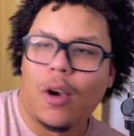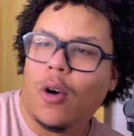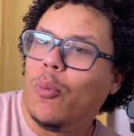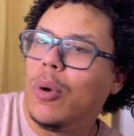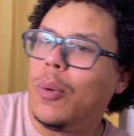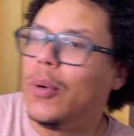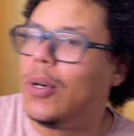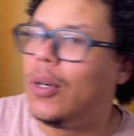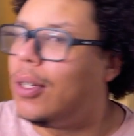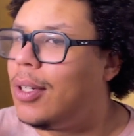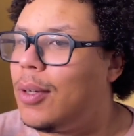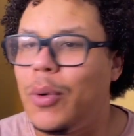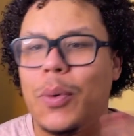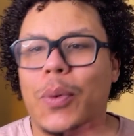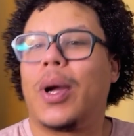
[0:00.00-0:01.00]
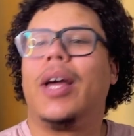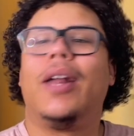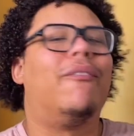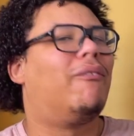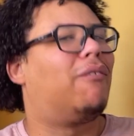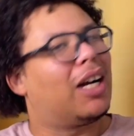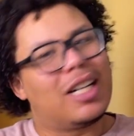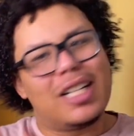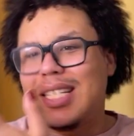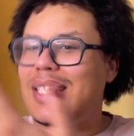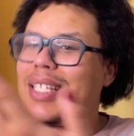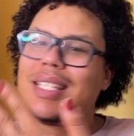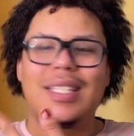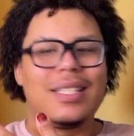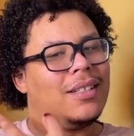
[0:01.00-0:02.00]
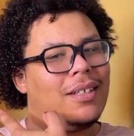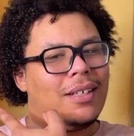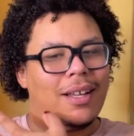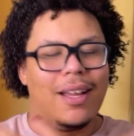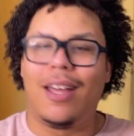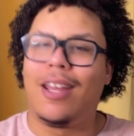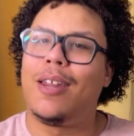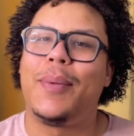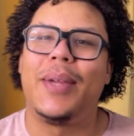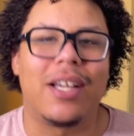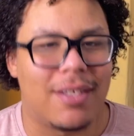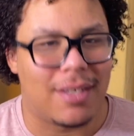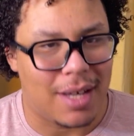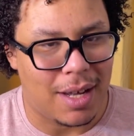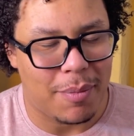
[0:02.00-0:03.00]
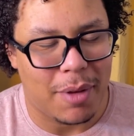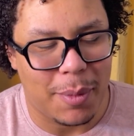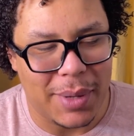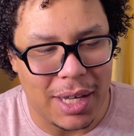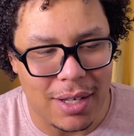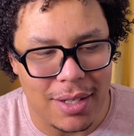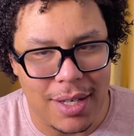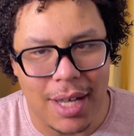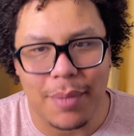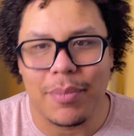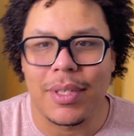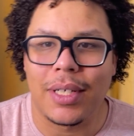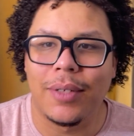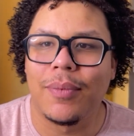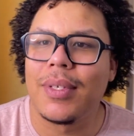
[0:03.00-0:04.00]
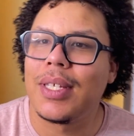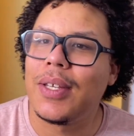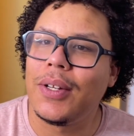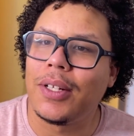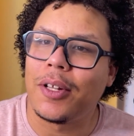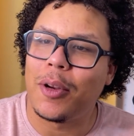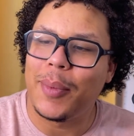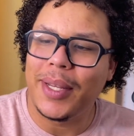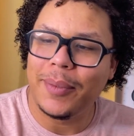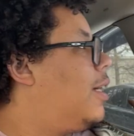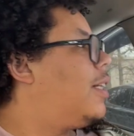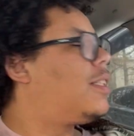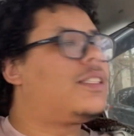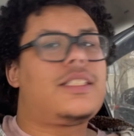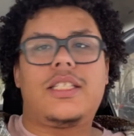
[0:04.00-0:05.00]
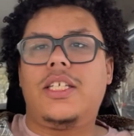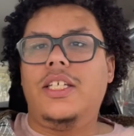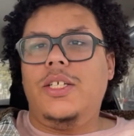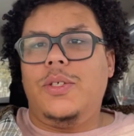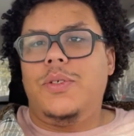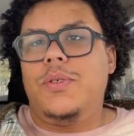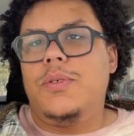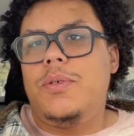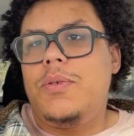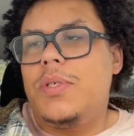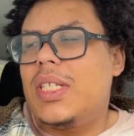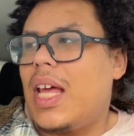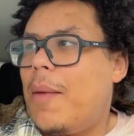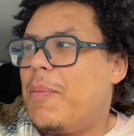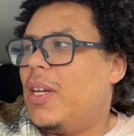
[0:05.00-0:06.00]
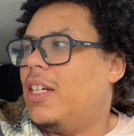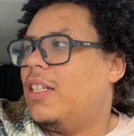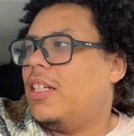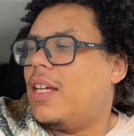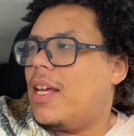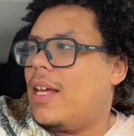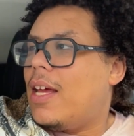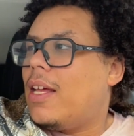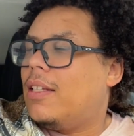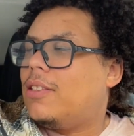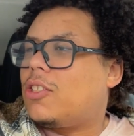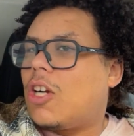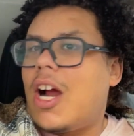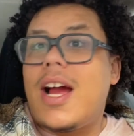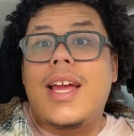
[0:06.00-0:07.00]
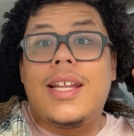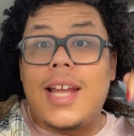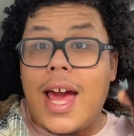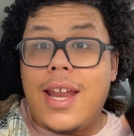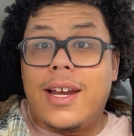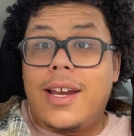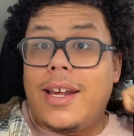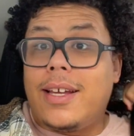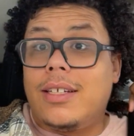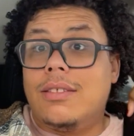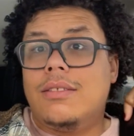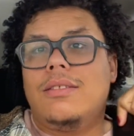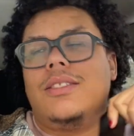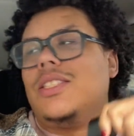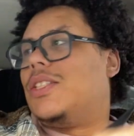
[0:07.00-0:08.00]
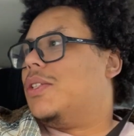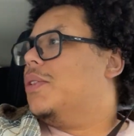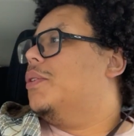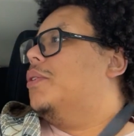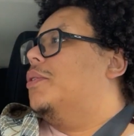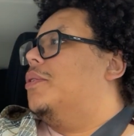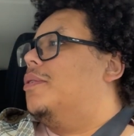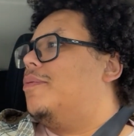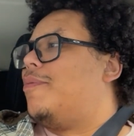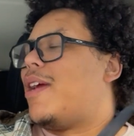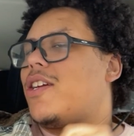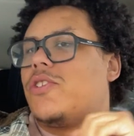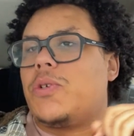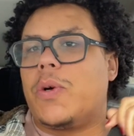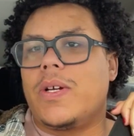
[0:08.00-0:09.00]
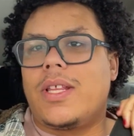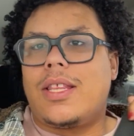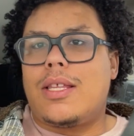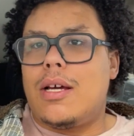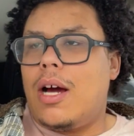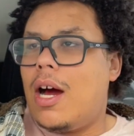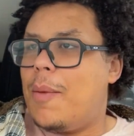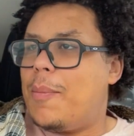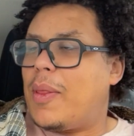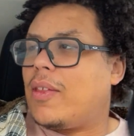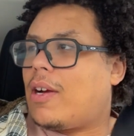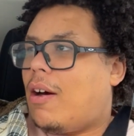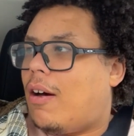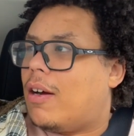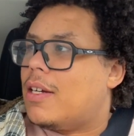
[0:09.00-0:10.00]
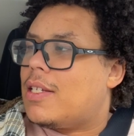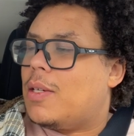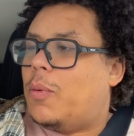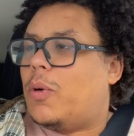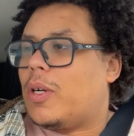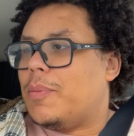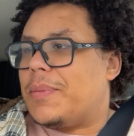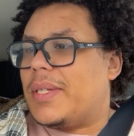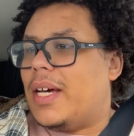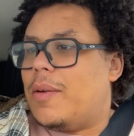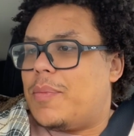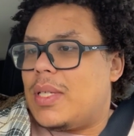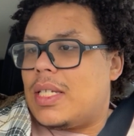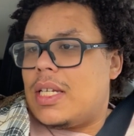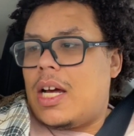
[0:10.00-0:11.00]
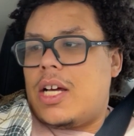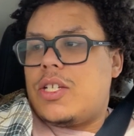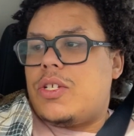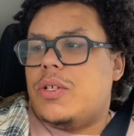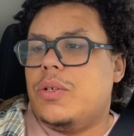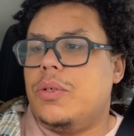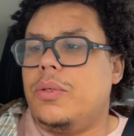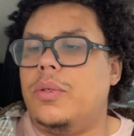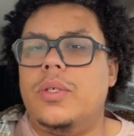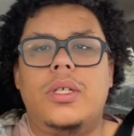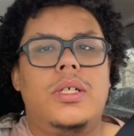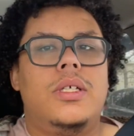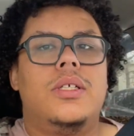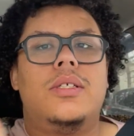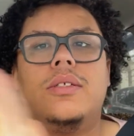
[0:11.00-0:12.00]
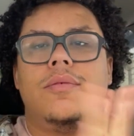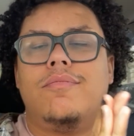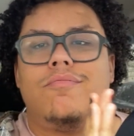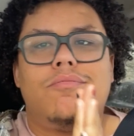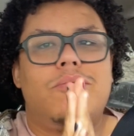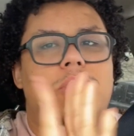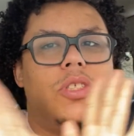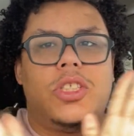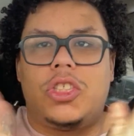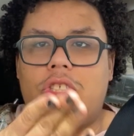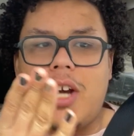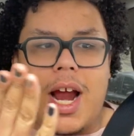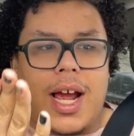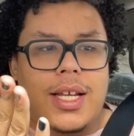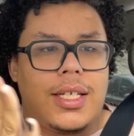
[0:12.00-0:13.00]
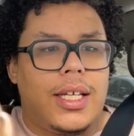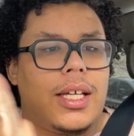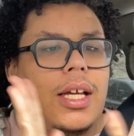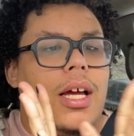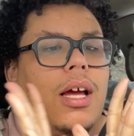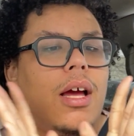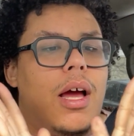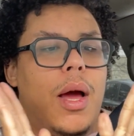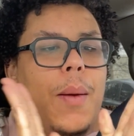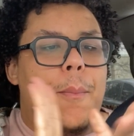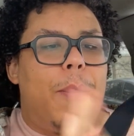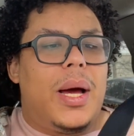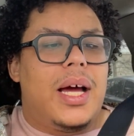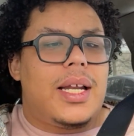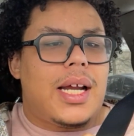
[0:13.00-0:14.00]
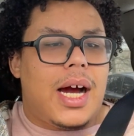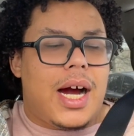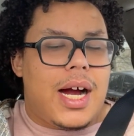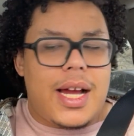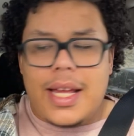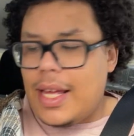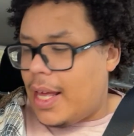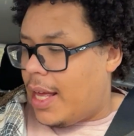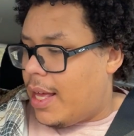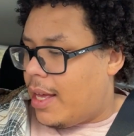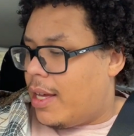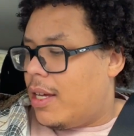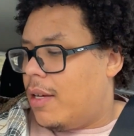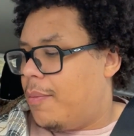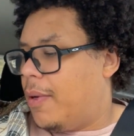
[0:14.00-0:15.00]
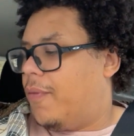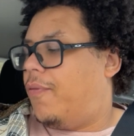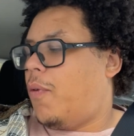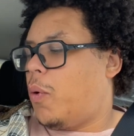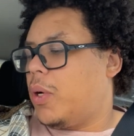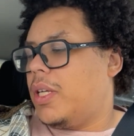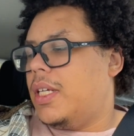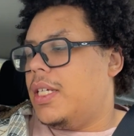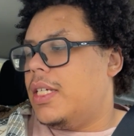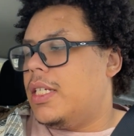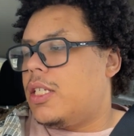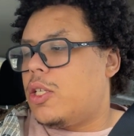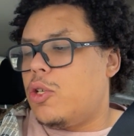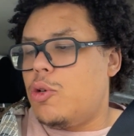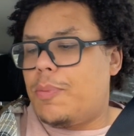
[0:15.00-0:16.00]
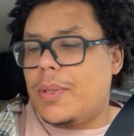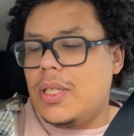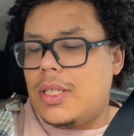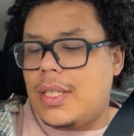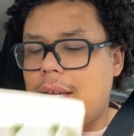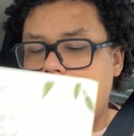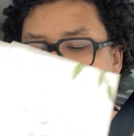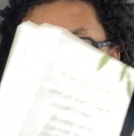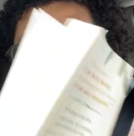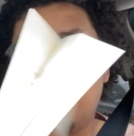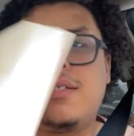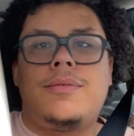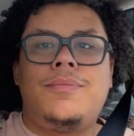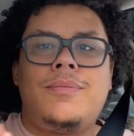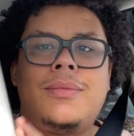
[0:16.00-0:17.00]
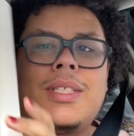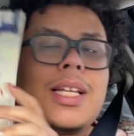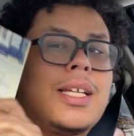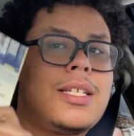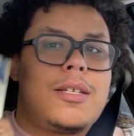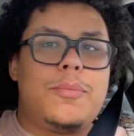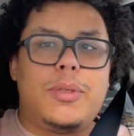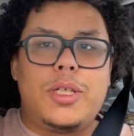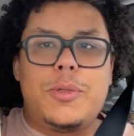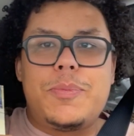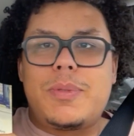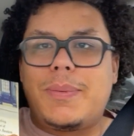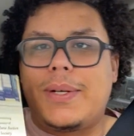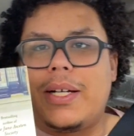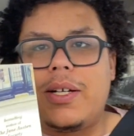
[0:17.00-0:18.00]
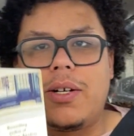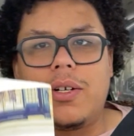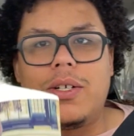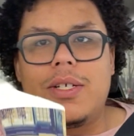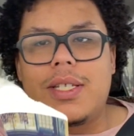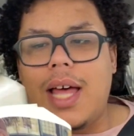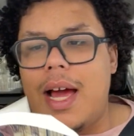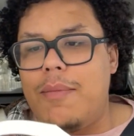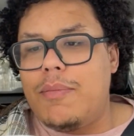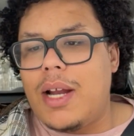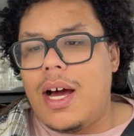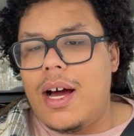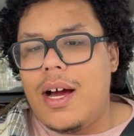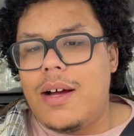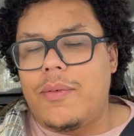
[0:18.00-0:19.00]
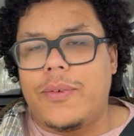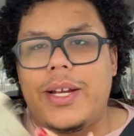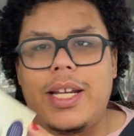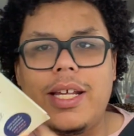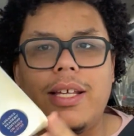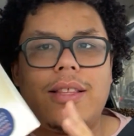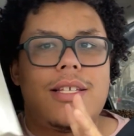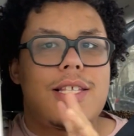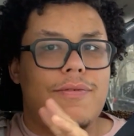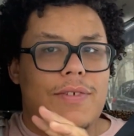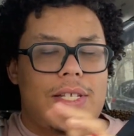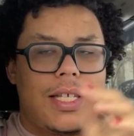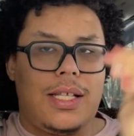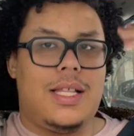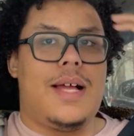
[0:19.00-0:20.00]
We will converse. It'll be a good time. So see you in a little bit. Excuse, I'm gonna try an editing to make sure that the hum of the car as it warms up is not too distracting. But I am 42% into Bloomsbury Girls. I'm not reading this physically,